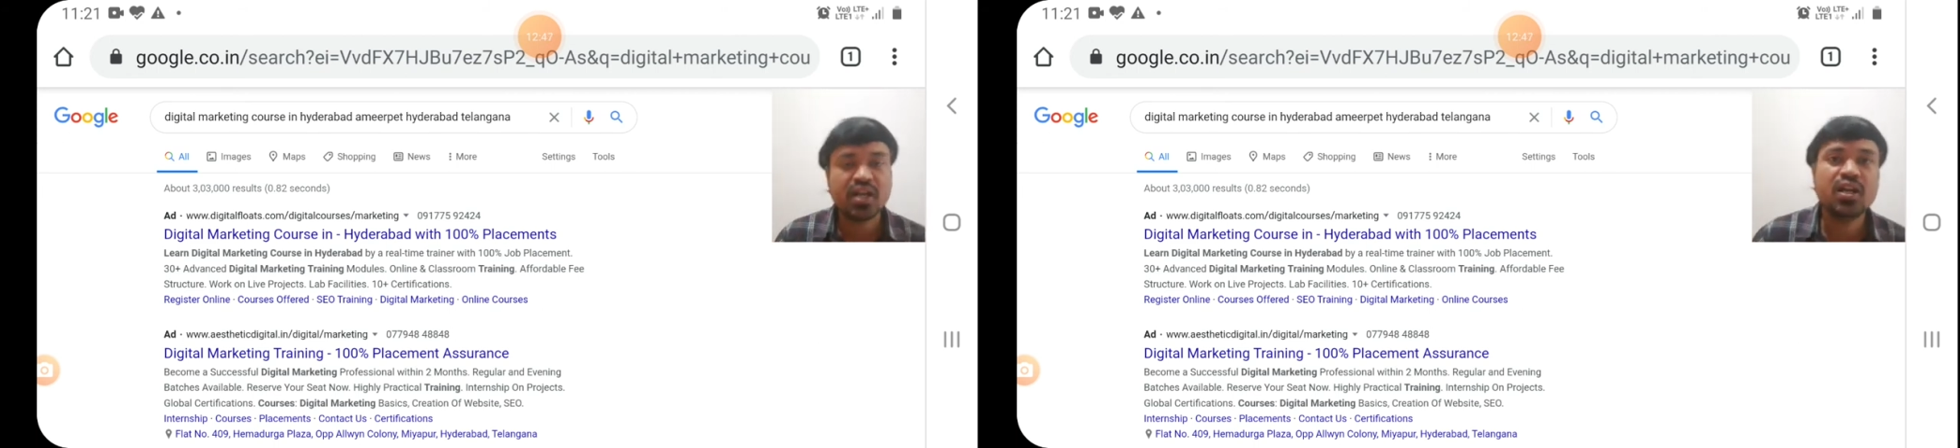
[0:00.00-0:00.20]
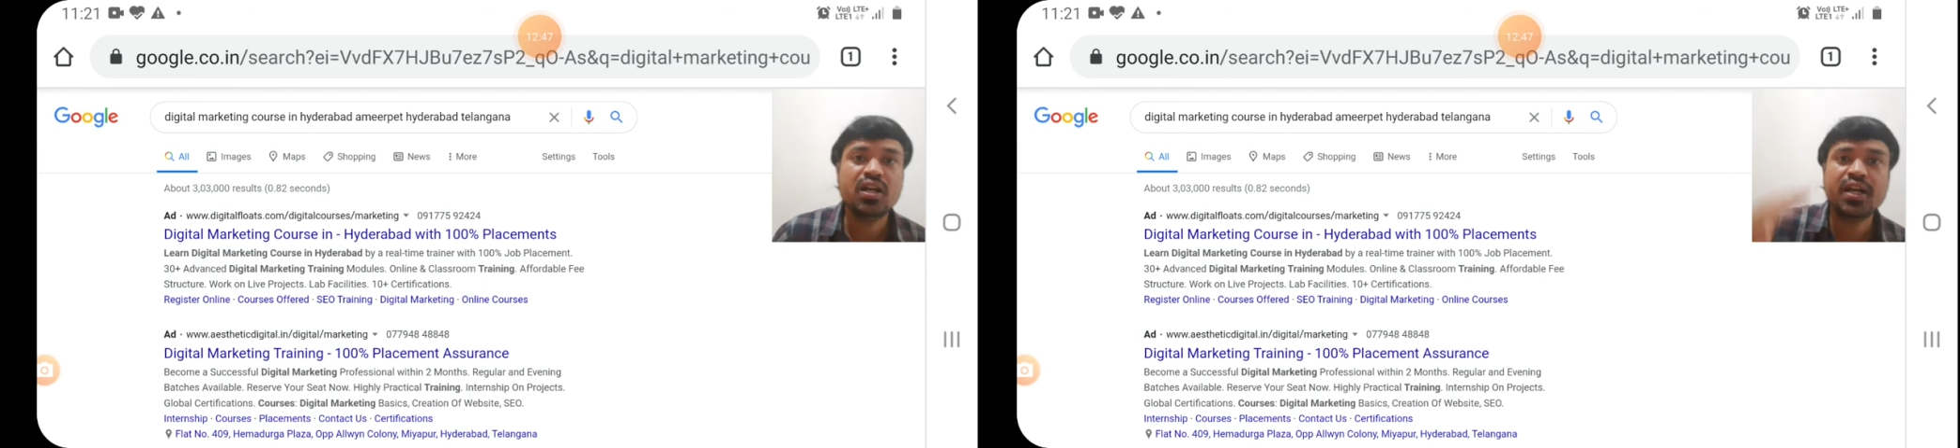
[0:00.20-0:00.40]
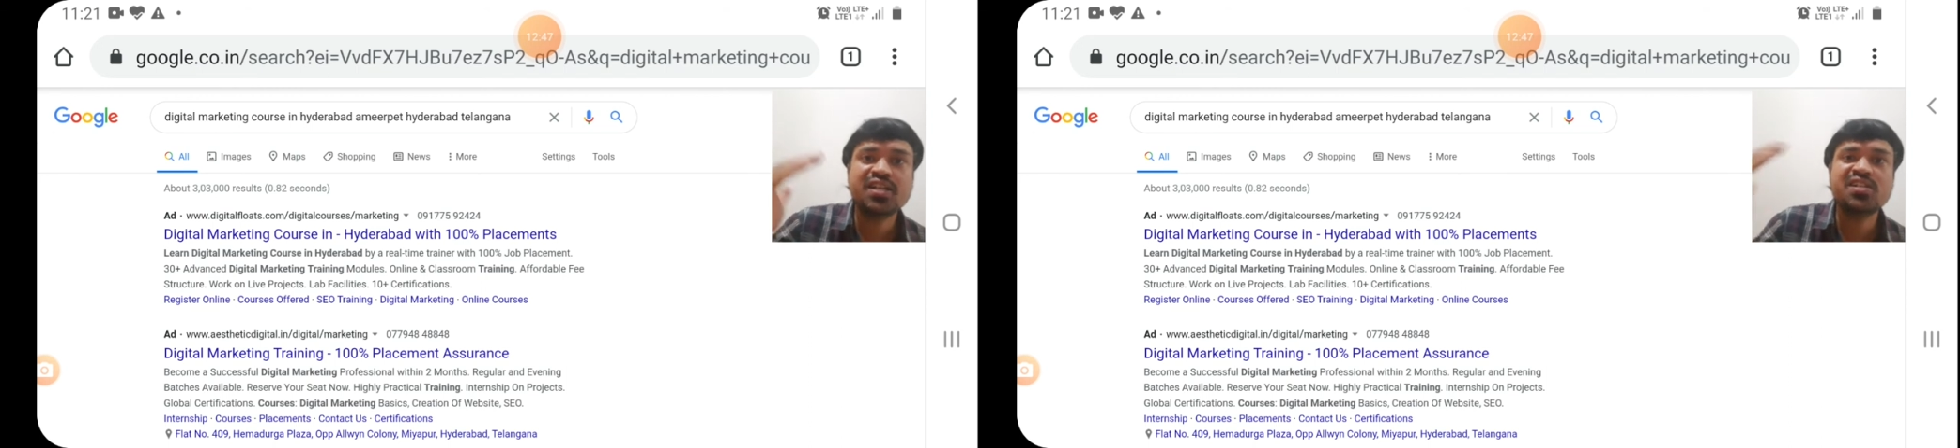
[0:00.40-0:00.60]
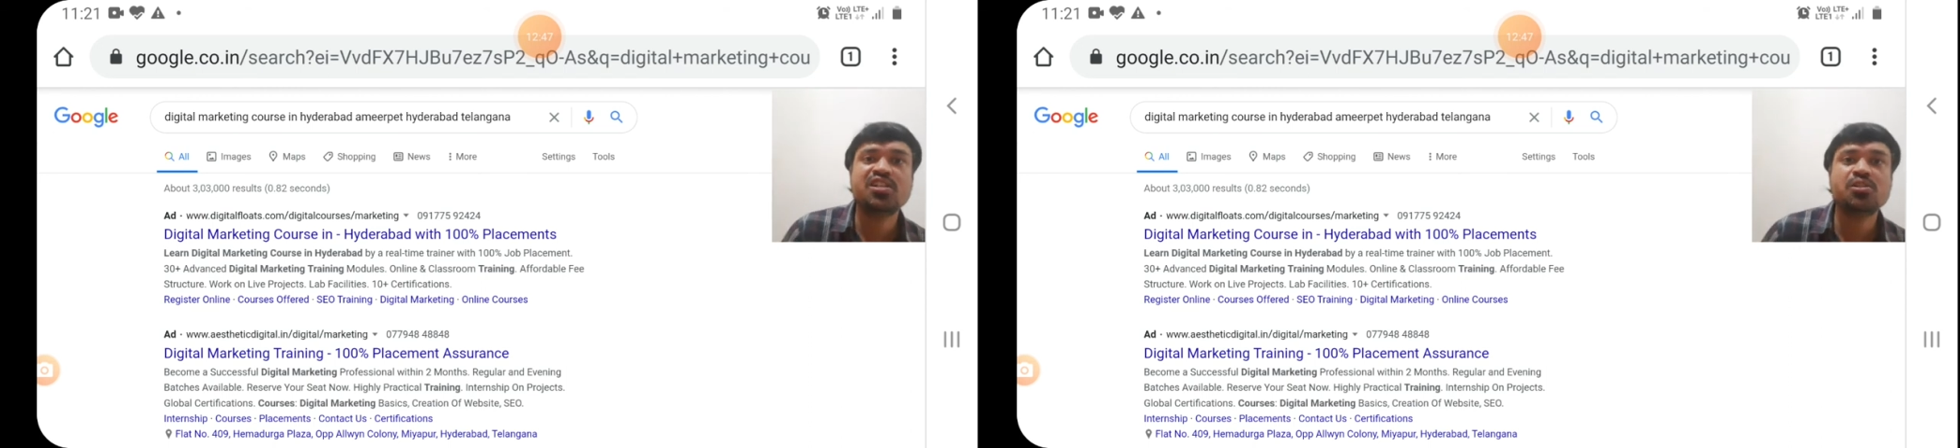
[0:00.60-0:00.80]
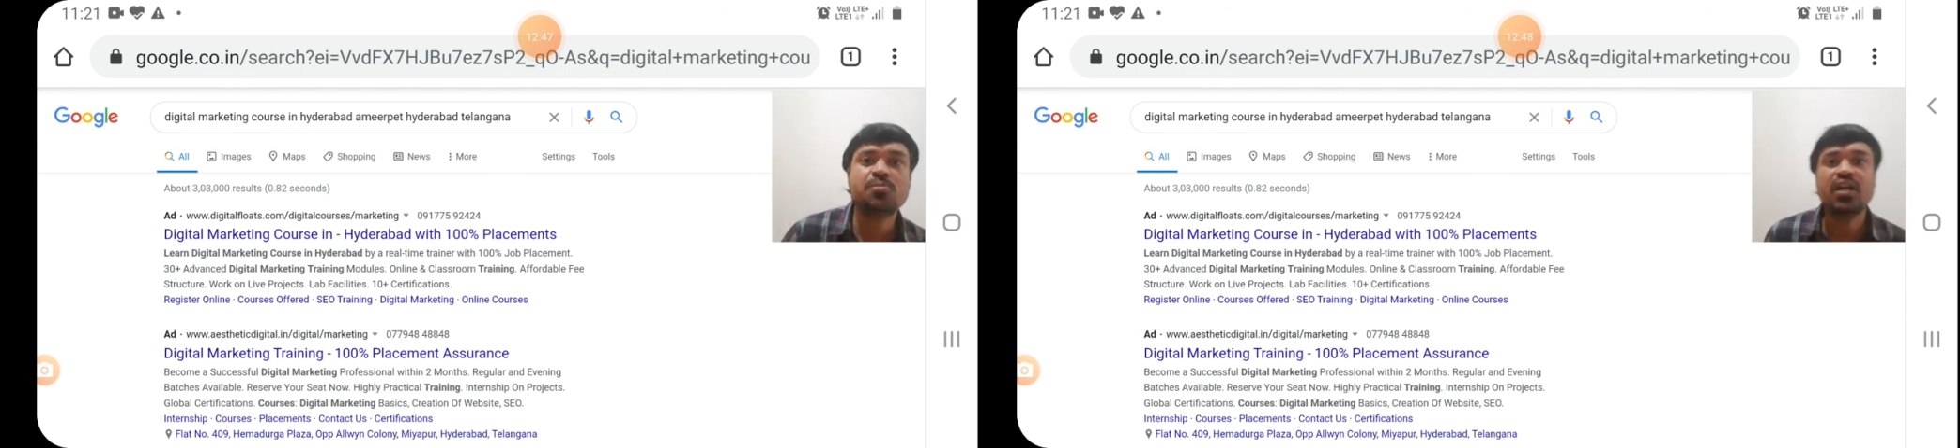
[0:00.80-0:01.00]
let us
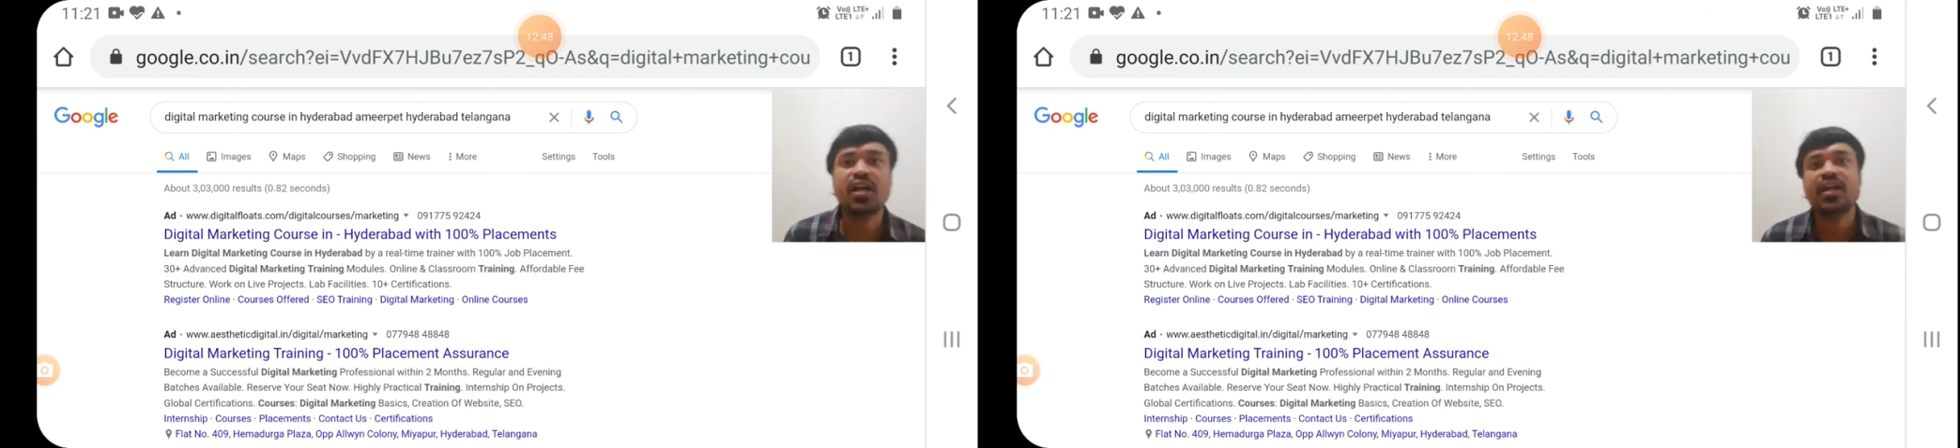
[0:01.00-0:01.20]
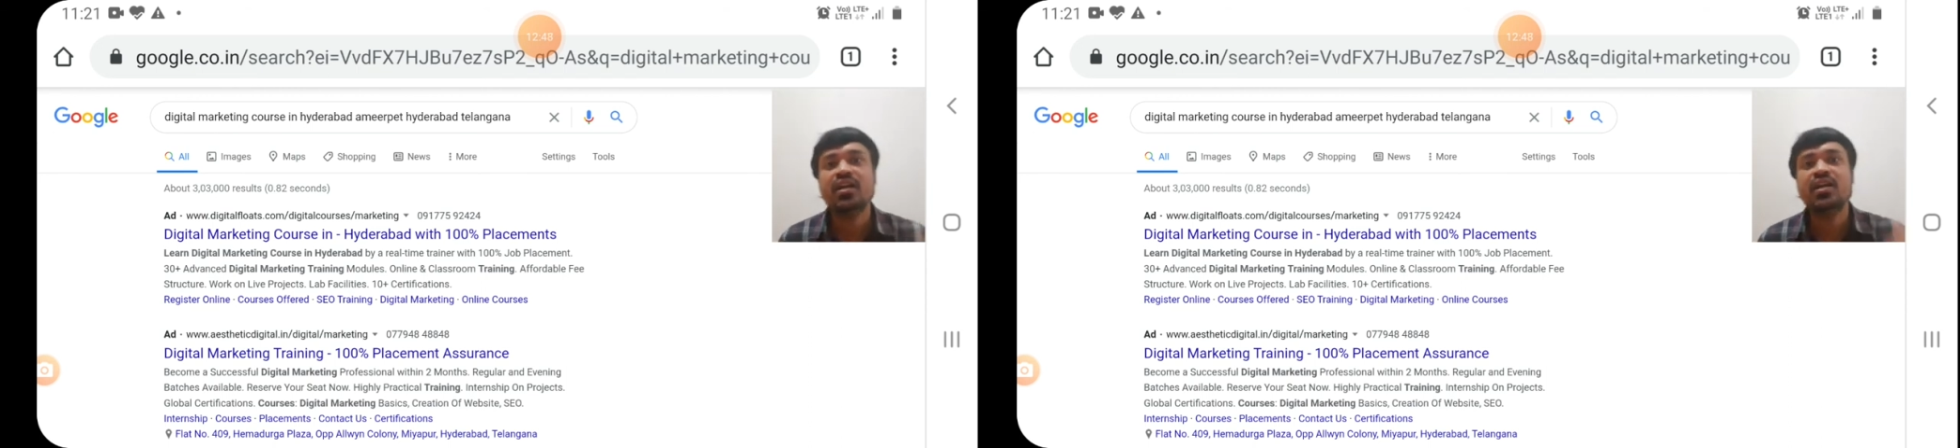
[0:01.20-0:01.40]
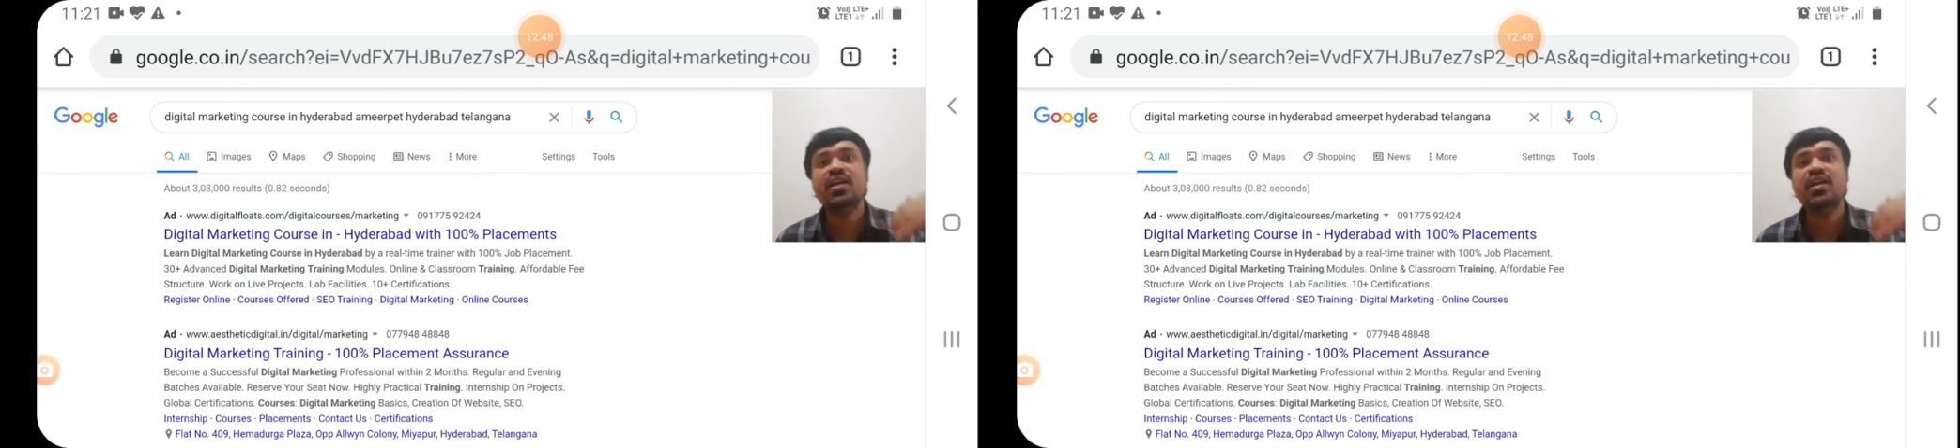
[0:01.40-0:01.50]
expect like